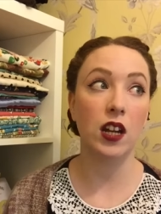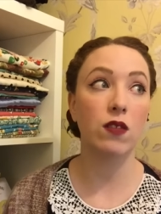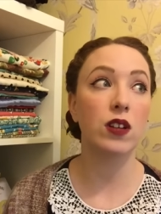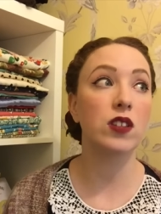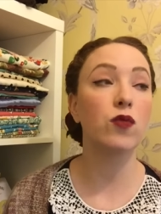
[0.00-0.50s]
I
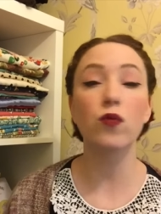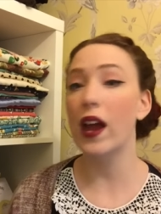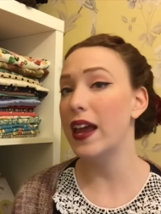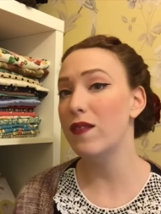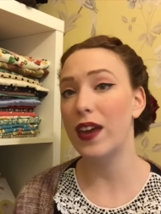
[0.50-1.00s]
was
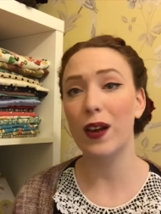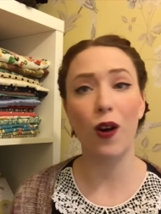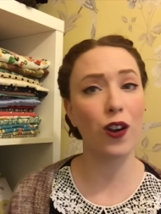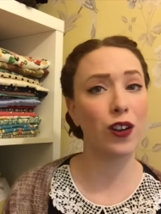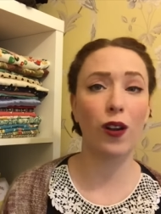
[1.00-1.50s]
raving
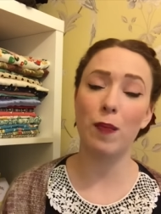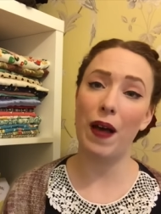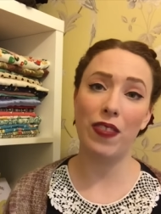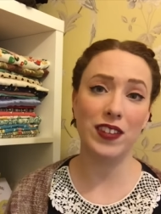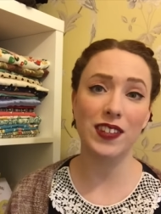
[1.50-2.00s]
on and on
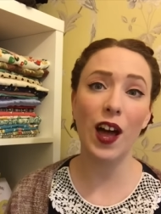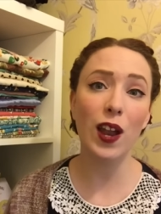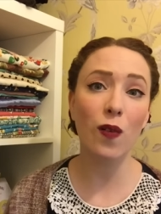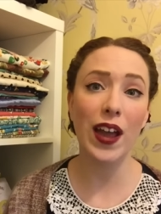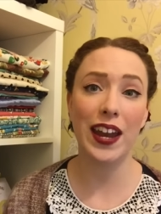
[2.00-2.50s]
about this
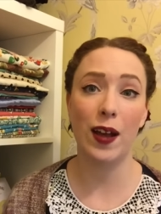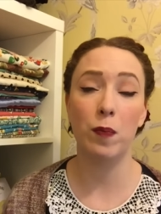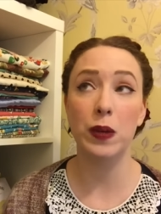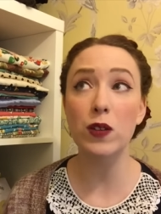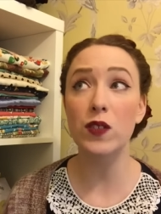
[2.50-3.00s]
colorway and how
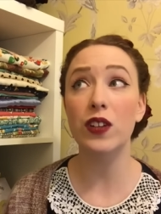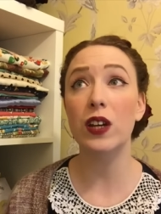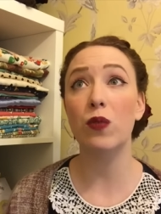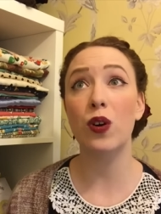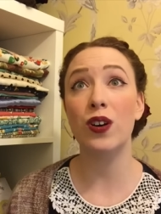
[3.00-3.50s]
beautiful
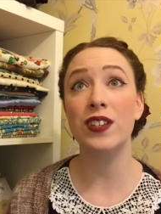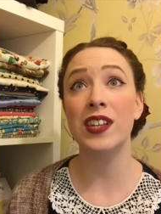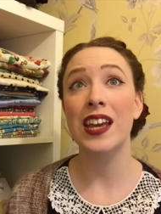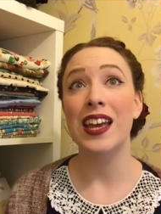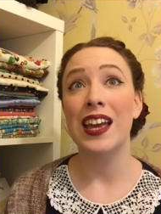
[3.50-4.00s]
it was.
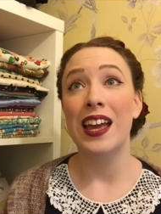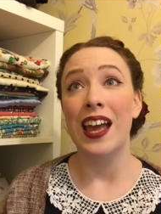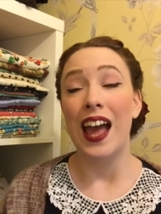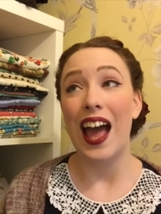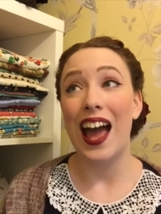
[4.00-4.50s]

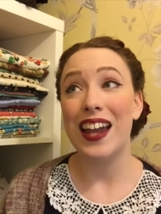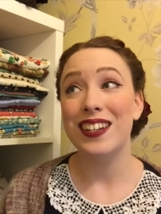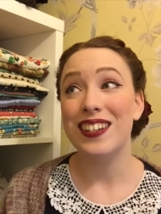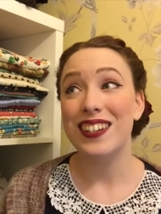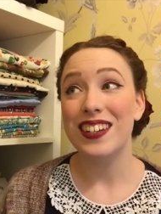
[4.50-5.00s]

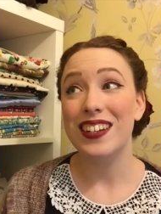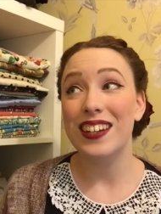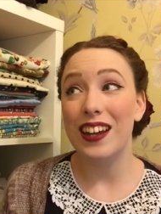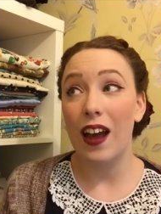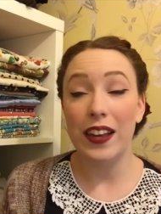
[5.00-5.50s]
And
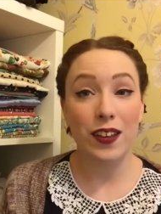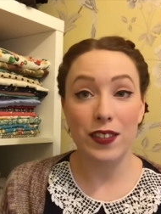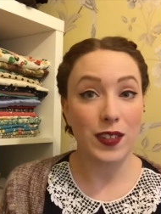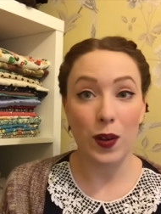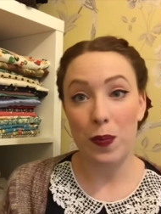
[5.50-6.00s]
I
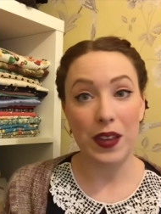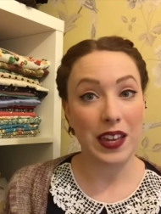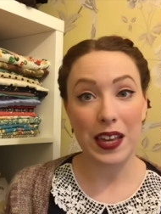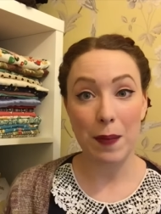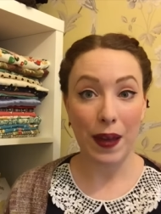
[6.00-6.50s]
couldn't stop
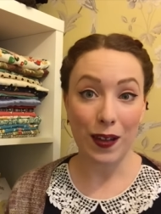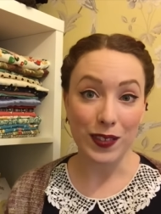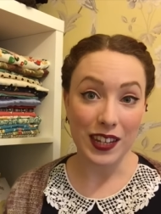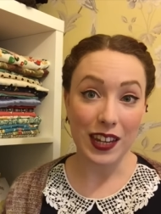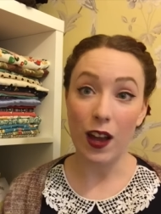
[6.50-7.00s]
thinking
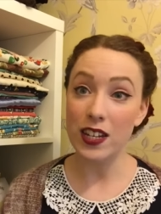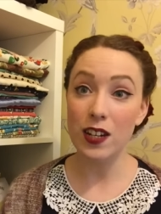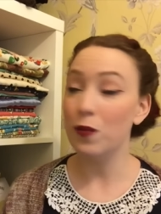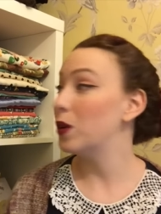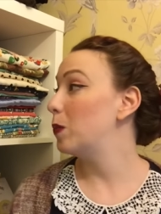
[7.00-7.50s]
about it. I
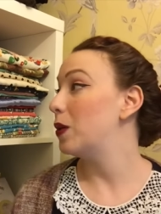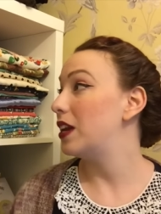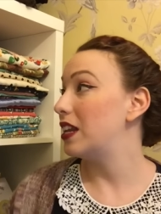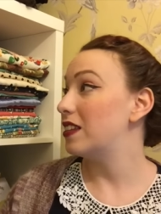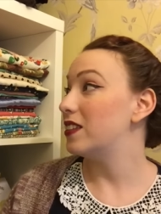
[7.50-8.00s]
didn't want to put
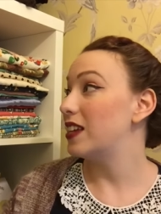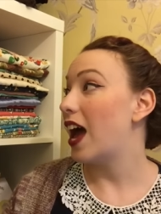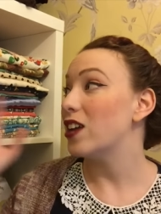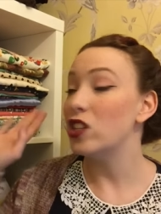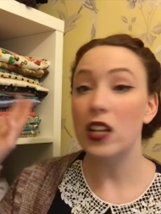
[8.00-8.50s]
it in the
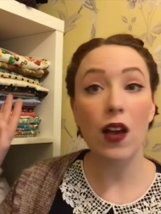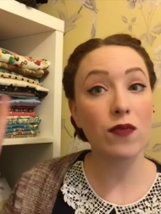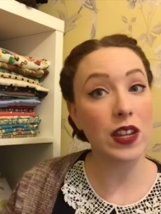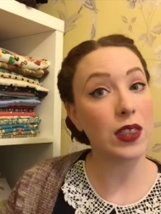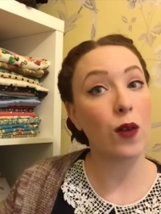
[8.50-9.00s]
stash.
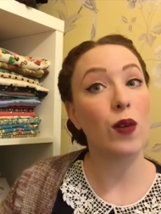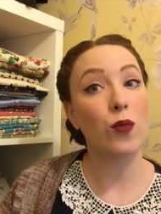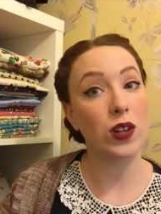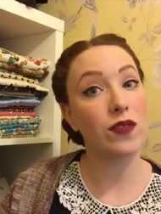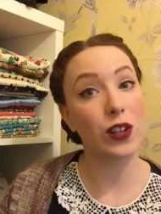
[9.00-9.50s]
Lovely though it
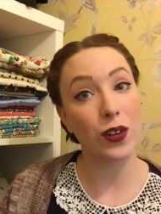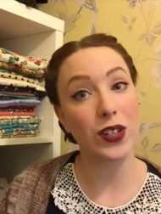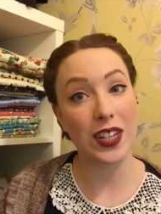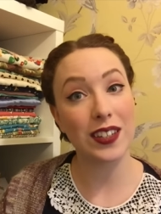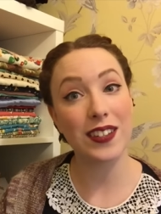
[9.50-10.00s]
would have
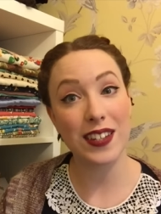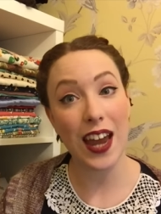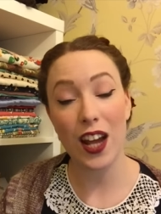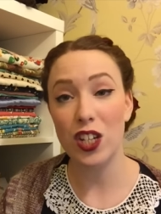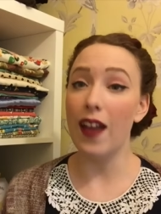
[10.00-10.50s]
looked in the
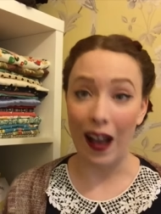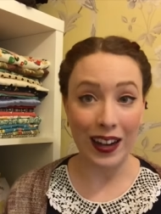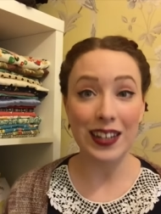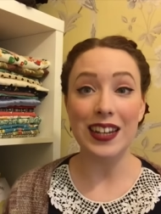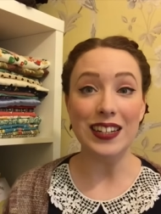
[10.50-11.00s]
stash.
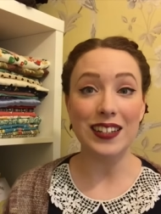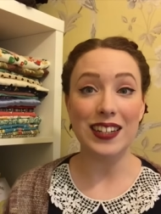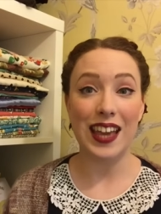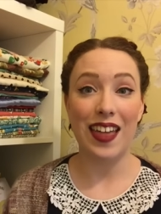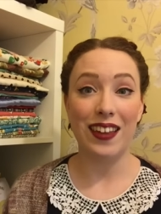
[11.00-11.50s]
I needed
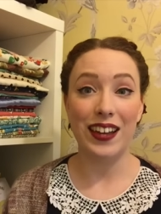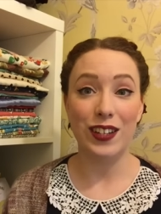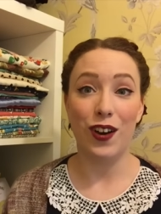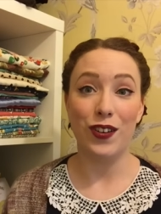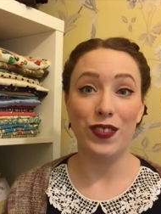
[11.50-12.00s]
to get that
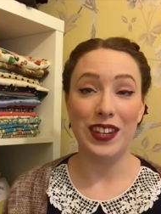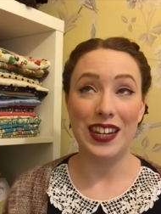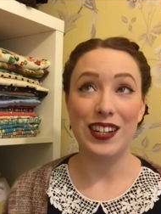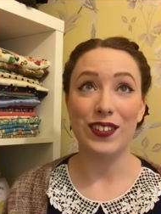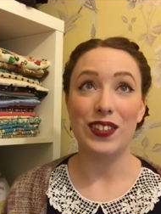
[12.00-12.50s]
yarn on the
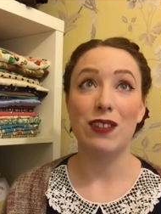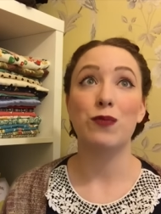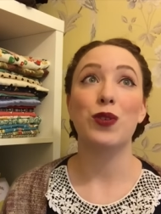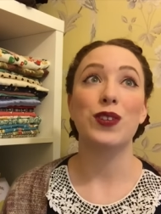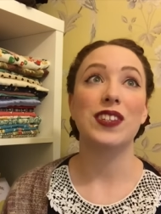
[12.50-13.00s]
needles. It
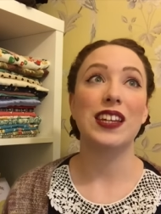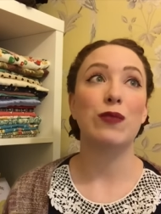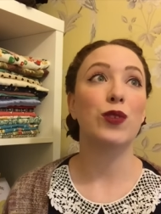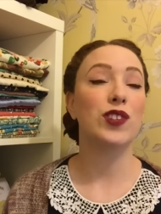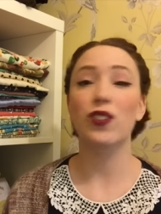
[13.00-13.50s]
was,
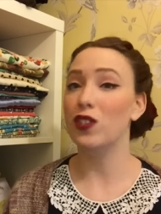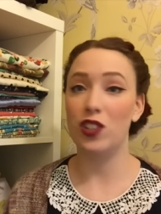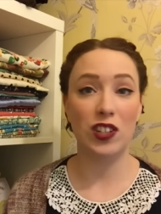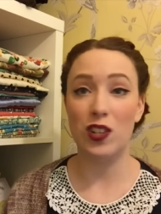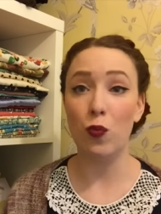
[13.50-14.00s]
it was not
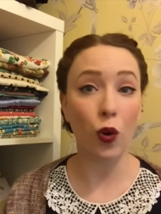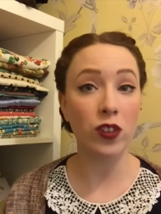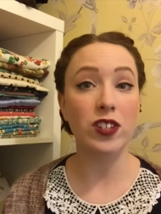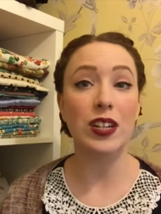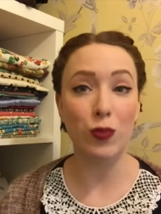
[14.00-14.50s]
just a
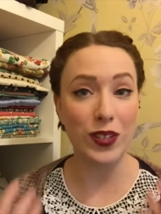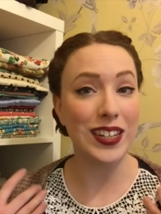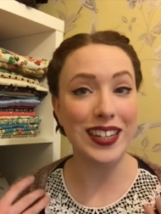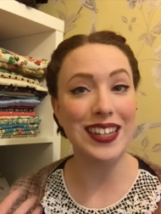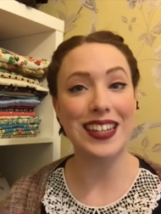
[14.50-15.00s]
want, it was
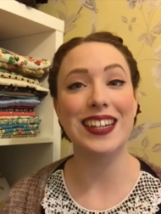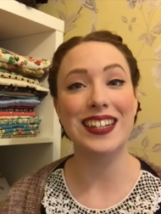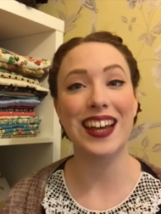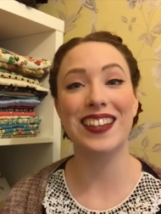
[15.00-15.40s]
a need.